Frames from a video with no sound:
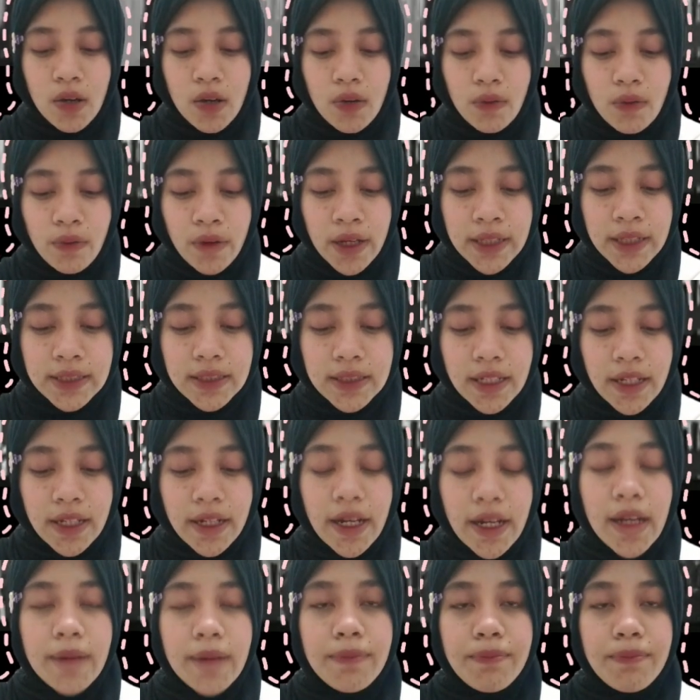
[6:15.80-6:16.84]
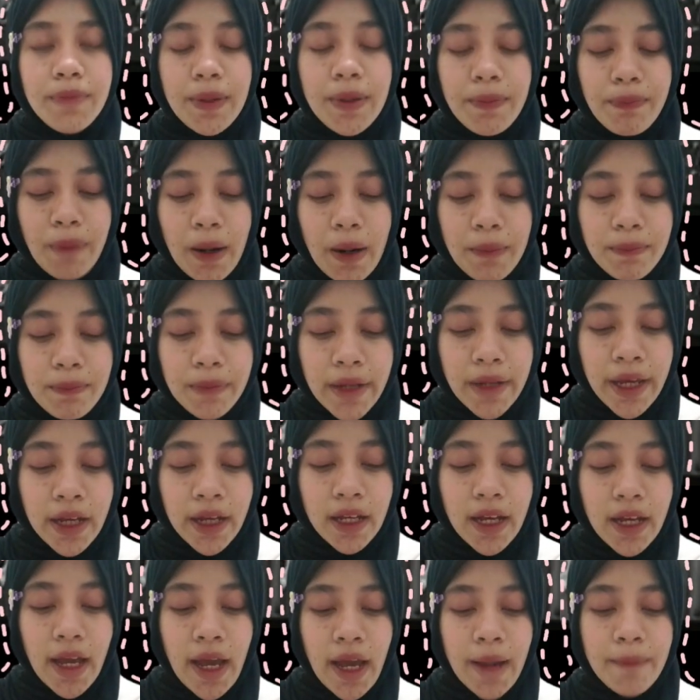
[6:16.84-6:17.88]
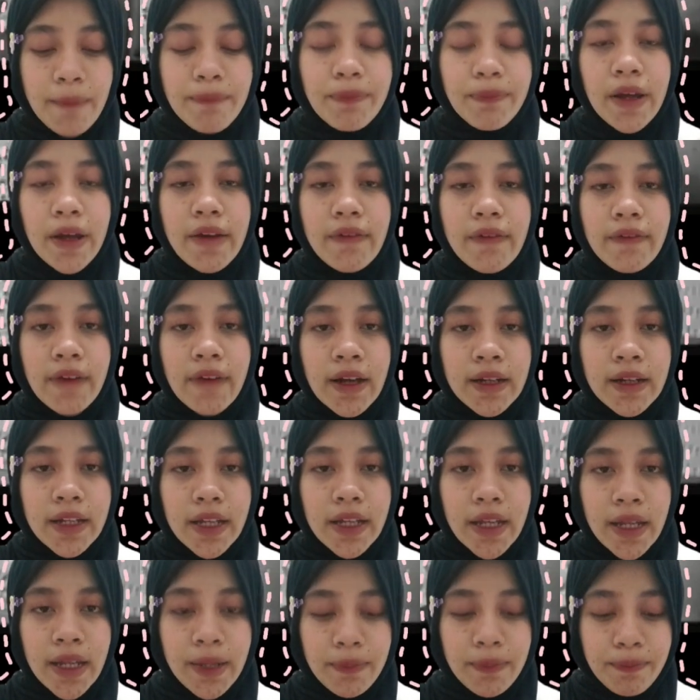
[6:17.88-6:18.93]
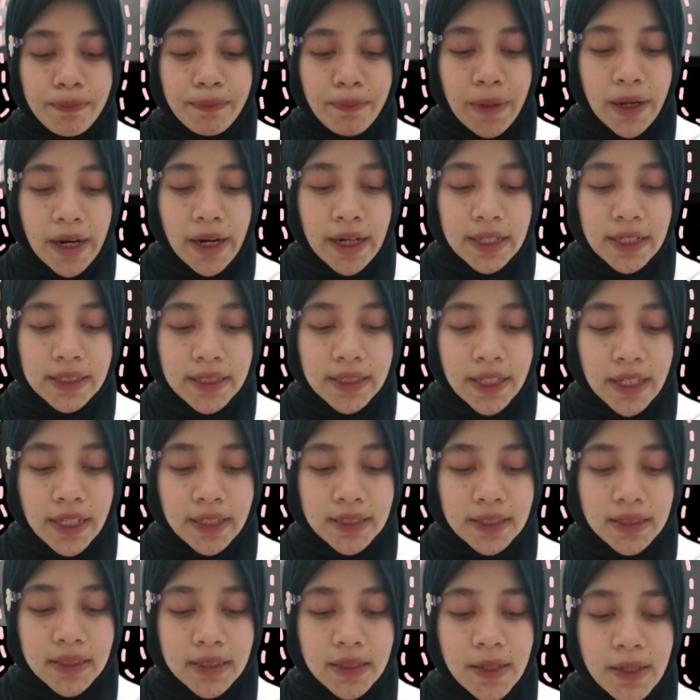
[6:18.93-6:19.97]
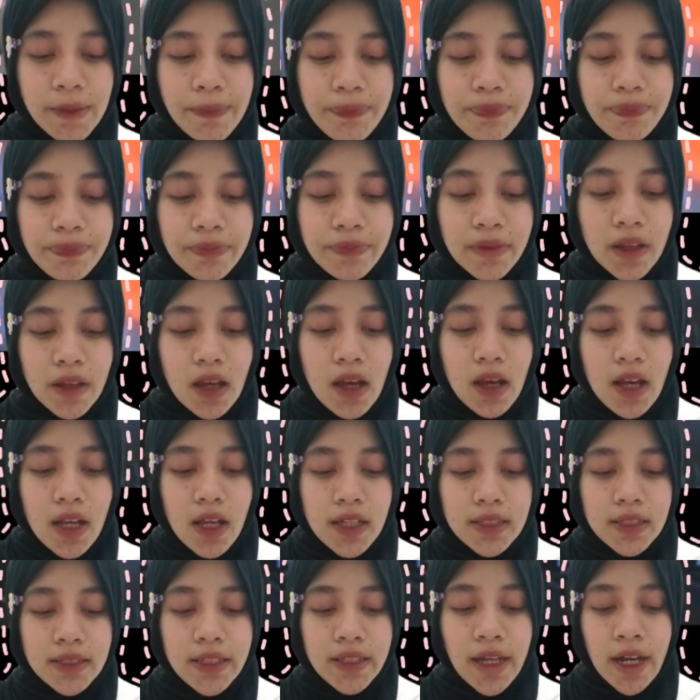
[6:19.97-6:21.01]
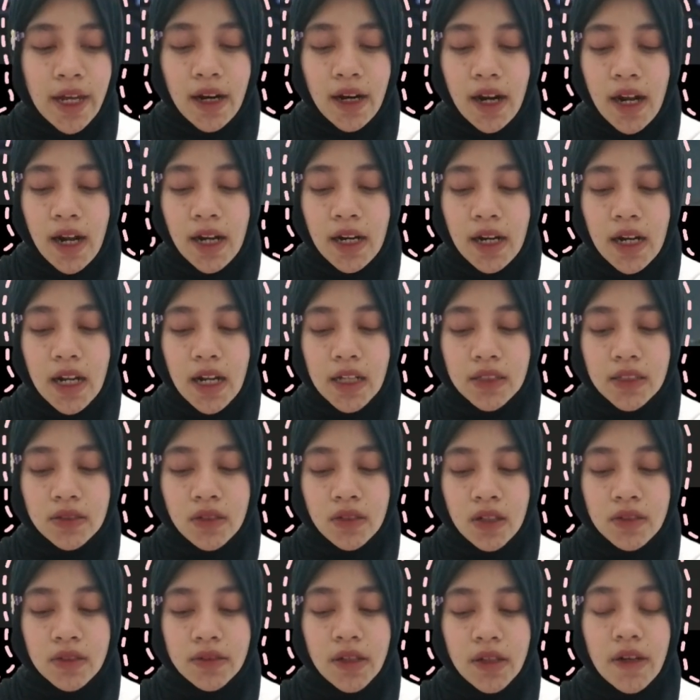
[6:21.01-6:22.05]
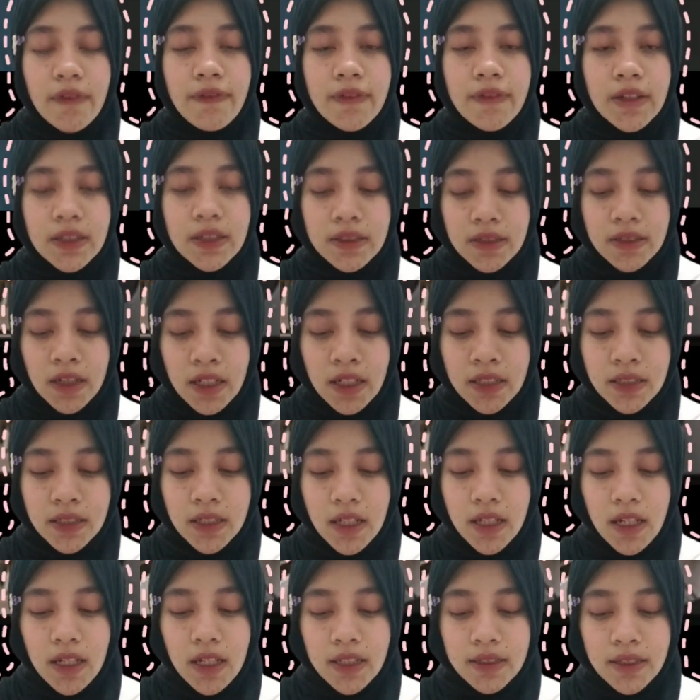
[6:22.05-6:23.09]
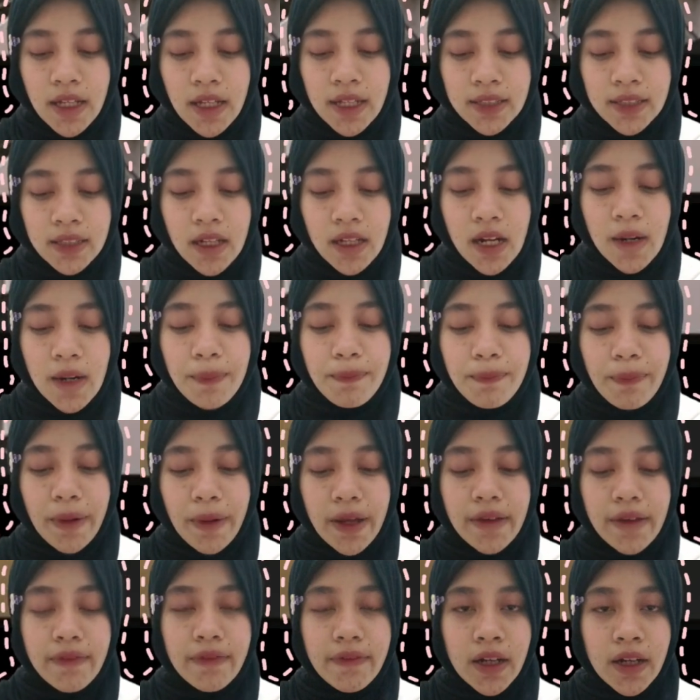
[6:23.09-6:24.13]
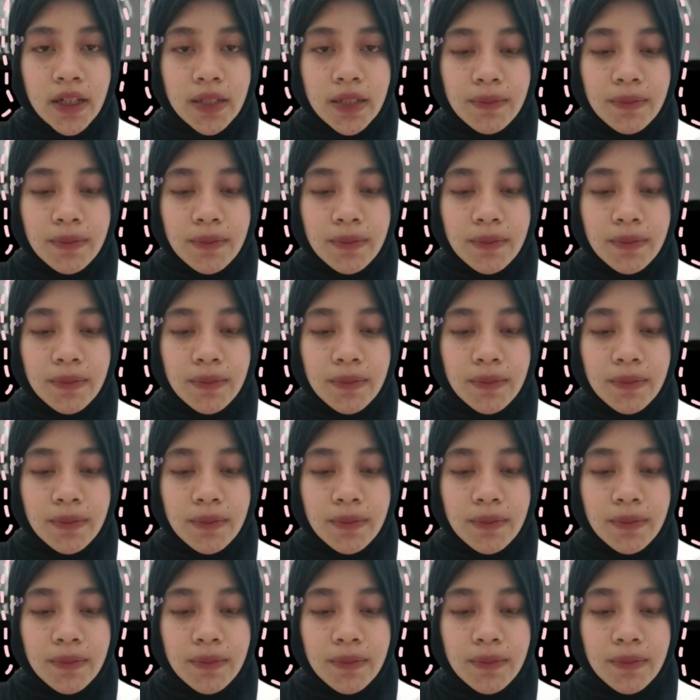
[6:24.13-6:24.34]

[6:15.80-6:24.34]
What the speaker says: which can be public and private in practice. There are also services that are private